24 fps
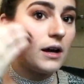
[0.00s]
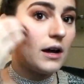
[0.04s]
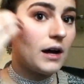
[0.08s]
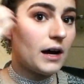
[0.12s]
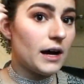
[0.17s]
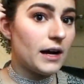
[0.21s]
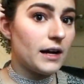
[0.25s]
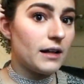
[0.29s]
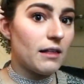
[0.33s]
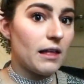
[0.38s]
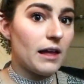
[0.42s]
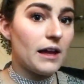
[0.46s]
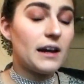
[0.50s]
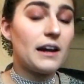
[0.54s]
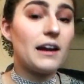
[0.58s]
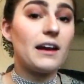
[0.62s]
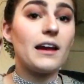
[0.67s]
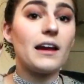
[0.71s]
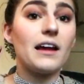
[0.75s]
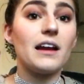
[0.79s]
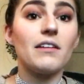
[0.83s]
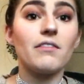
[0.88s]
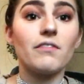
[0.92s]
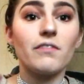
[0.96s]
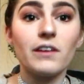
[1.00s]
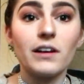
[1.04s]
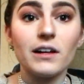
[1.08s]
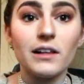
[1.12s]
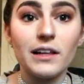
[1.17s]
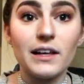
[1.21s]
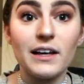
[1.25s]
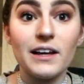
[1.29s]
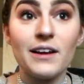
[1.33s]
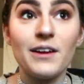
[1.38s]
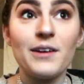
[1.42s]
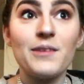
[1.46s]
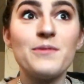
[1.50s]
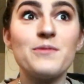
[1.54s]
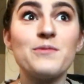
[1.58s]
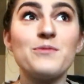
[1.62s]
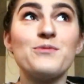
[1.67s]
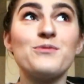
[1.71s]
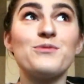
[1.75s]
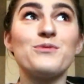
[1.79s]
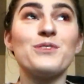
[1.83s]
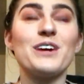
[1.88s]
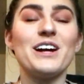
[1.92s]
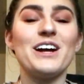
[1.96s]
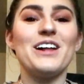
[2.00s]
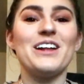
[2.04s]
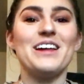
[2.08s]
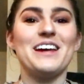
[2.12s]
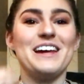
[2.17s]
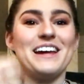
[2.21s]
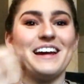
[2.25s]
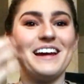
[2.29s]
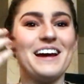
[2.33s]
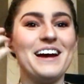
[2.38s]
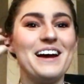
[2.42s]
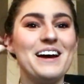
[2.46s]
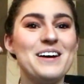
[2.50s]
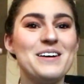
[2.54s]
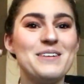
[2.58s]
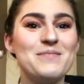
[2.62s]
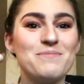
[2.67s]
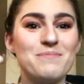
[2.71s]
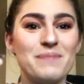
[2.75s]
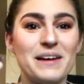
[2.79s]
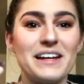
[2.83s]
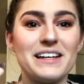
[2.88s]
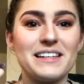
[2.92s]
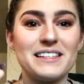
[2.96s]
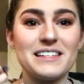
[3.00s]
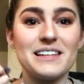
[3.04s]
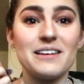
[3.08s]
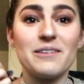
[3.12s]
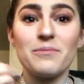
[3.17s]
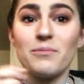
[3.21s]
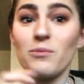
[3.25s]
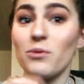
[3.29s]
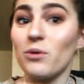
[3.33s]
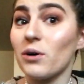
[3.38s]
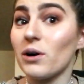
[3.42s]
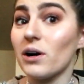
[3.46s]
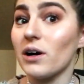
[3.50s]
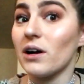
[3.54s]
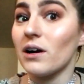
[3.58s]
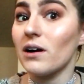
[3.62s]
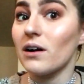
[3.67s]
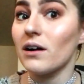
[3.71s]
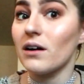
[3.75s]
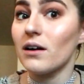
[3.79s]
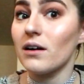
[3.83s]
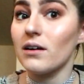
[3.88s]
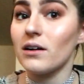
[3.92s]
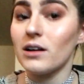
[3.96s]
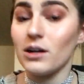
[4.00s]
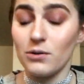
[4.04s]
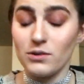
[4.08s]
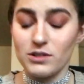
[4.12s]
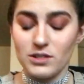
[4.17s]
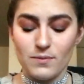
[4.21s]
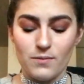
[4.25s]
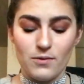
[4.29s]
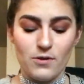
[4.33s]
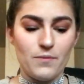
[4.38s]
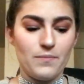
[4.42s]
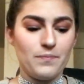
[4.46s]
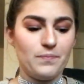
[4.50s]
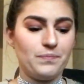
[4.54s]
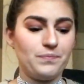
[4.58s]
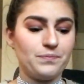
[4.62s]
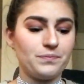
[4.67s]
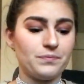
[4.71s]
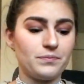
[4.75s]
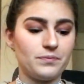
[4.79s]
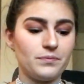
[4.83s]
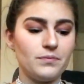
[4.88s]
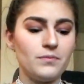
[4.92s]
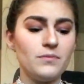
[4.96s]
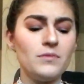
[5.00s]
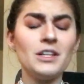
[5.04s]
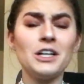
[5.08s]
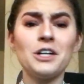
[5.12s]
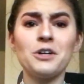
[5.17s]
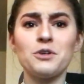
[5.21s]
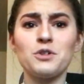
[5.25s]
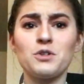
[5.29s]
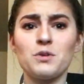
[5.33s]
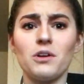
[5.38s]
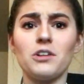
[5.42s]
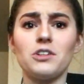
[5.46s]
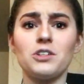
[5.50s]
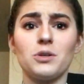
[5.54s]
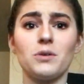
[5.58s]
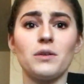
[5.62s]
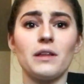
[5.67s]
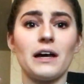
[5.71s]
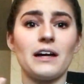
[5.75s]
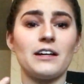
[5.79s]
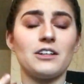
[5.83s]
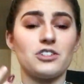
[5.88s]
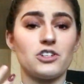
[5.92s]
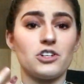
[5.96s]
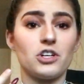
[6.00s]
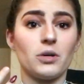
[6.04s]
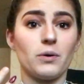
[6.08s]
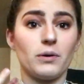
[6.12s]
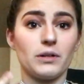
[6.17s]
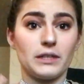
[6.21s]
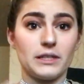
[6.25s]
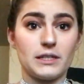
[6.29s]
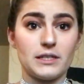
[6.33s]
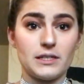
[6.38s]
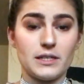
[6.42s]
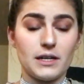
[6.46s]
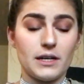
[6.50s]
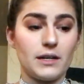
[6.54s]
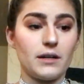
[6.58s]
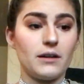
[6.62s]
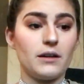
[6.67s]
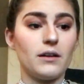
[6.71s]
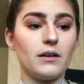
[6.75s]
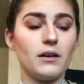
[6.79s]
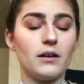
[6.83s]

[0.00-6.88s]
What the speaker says: highlighting, and it really, really makes it more noticeable. So I'll do that and show you on this side.